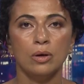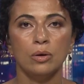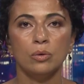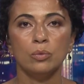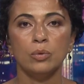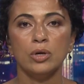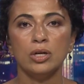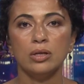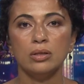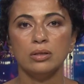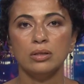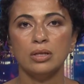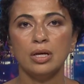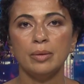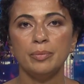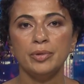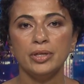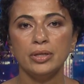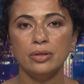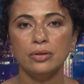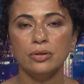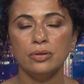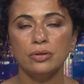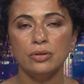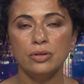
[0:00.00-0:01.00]
Well, I
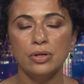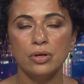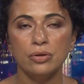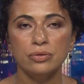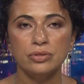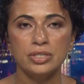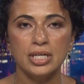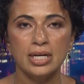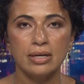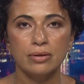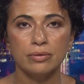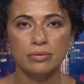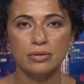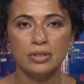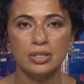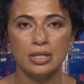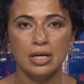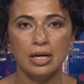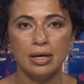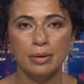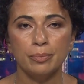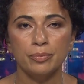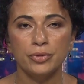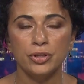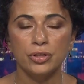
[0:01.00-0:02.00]
mean, no doubt
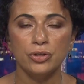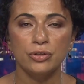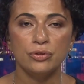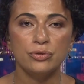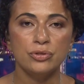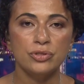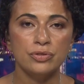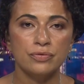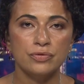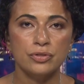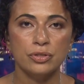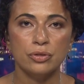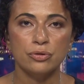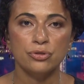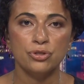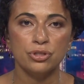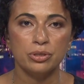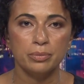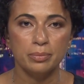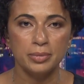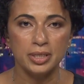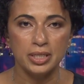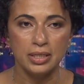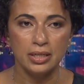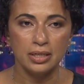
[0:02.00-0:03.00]
the use of social
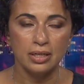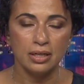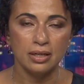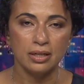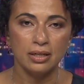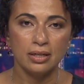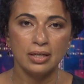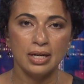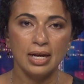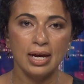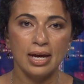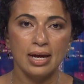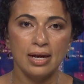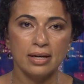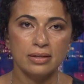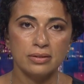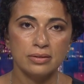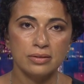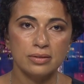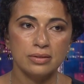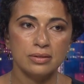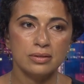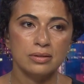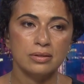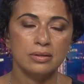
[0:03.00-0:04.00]
media
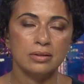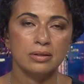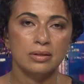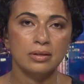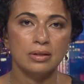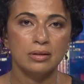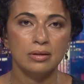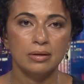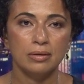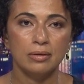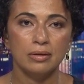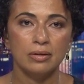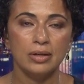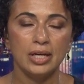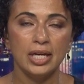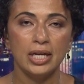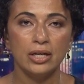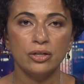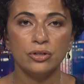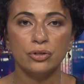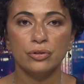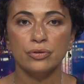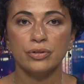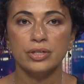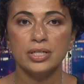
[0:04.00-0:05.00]
has
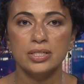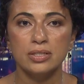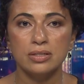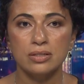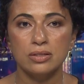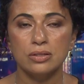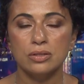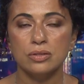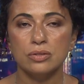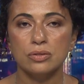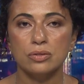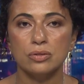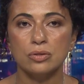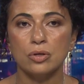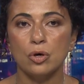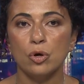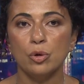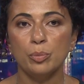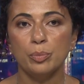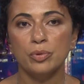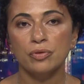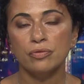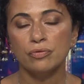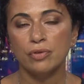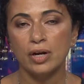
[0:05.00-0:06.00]
increased the
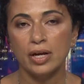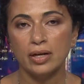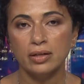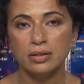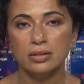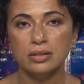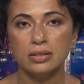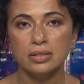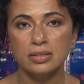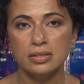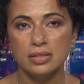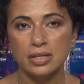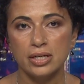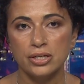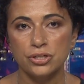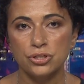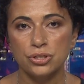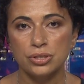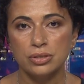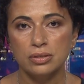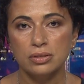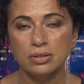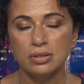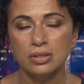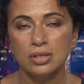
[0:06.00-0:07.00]
scope of
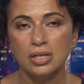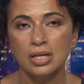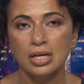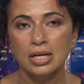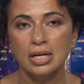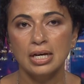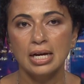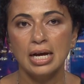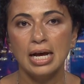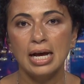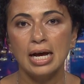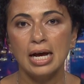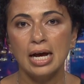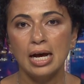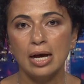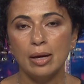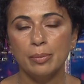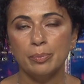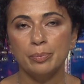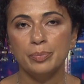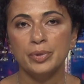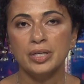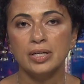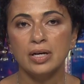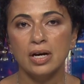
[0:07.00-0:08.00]
radicalization
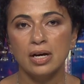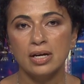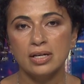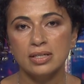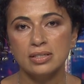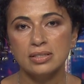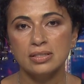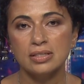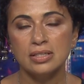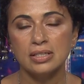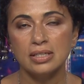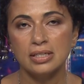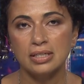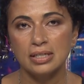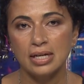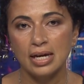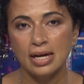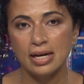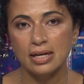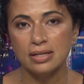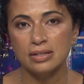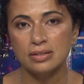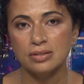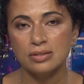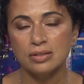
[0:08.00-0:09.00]
because it
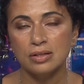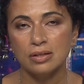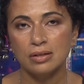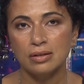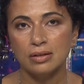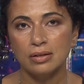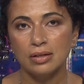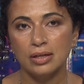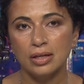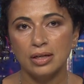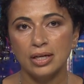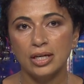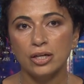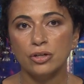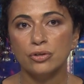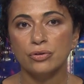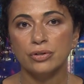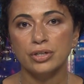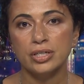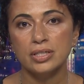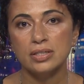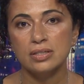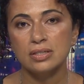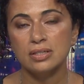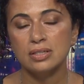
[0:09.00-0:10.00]
has
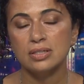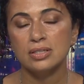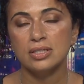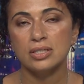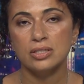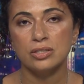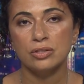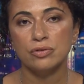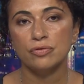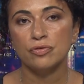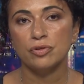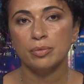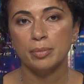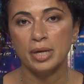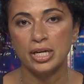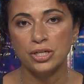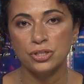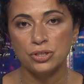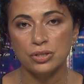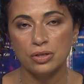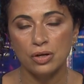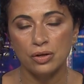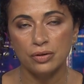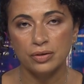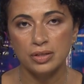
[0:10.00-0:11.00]
increased
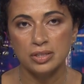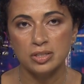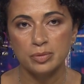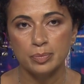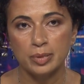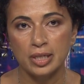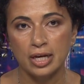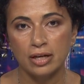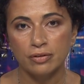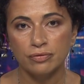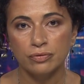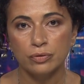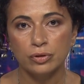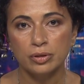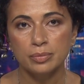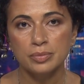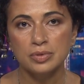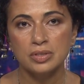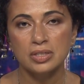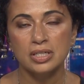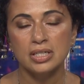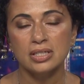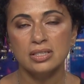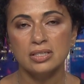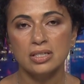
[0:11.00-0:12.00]
disinformation on these
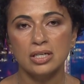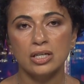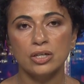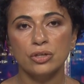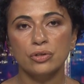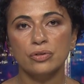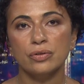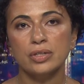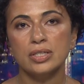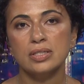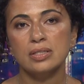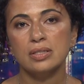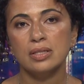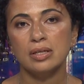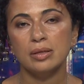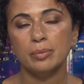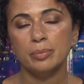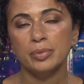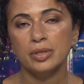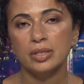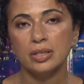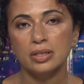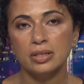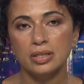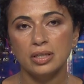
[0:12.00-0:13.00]
platforms. It's increased the
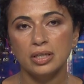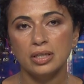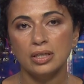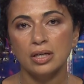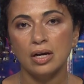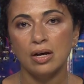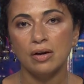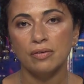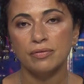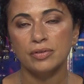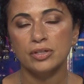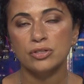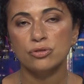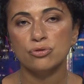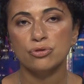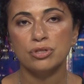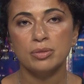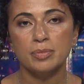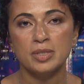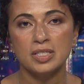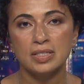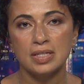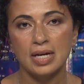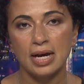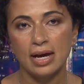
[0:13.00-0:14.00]
ability of
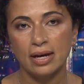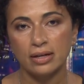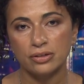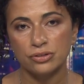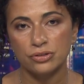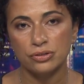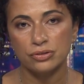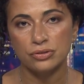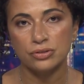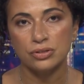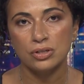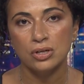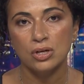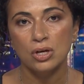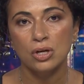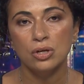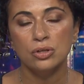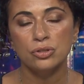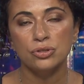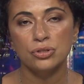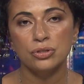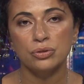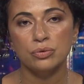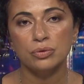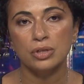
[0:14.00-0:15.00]
extremist actors
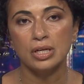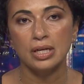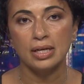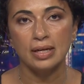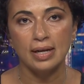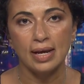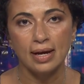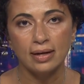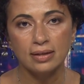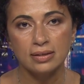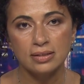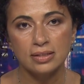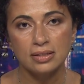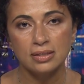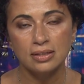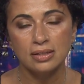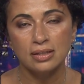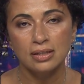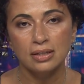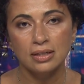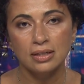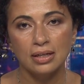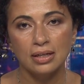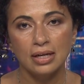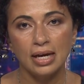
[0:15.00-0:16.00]
to connect
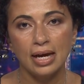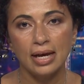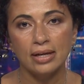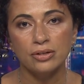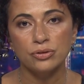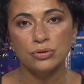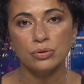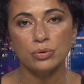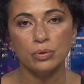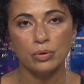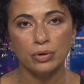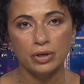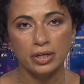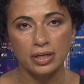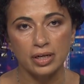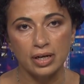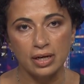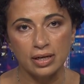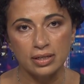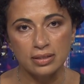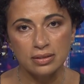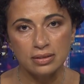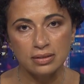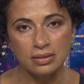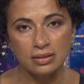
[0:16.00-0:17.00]
and to
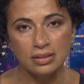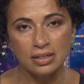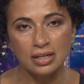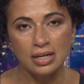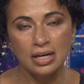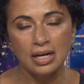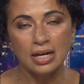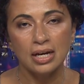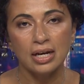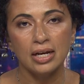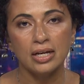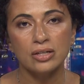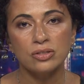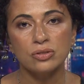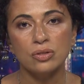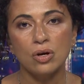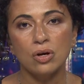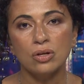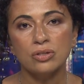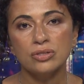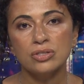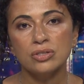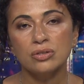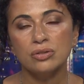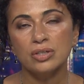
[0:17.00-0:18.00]
organize. It's
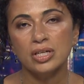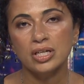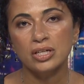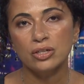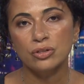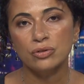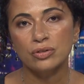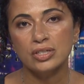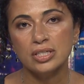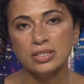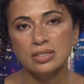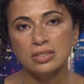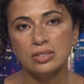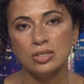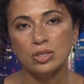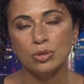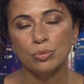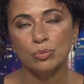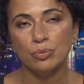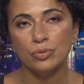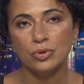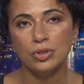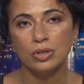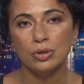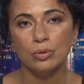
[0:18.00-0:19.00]
also increased
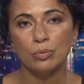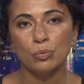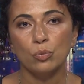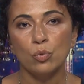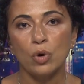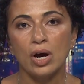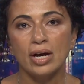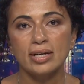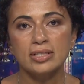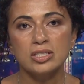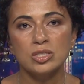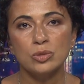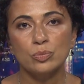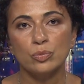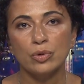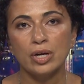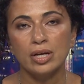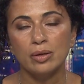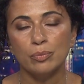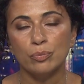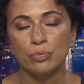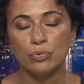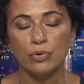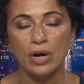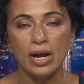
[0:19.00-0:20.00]
the
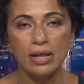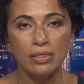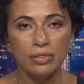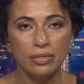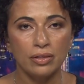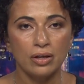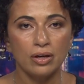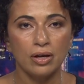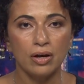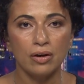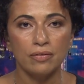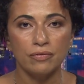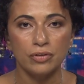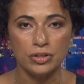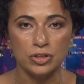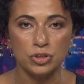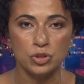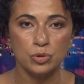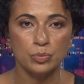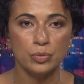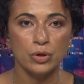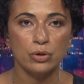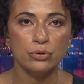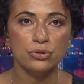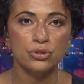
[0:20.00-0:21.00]
widespread breadth of
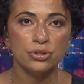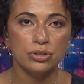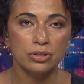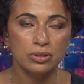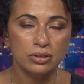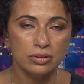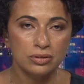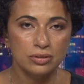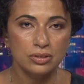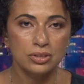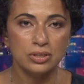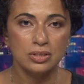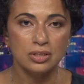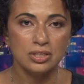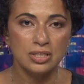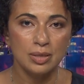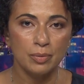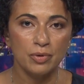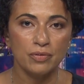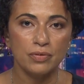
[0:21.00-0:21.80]
exposure to some